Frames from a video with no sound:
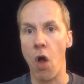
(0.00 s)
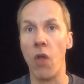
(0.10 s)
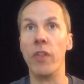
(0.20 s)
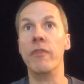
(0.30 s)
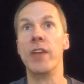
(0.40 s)

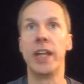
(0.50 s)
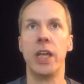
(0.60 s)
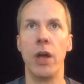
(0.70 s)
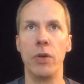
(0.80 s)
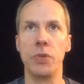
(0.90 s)
all the
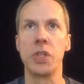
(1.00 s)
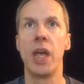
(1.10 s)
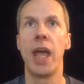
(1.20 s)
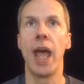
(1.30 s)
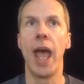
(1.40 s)
videos
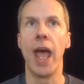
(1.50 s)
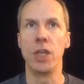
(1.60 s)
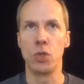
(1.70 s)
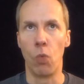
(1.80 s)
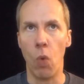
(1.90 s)

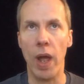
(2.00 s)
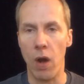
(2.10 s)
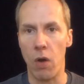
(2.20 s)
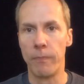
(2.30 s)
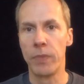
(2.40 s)
as
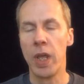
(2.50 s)
well.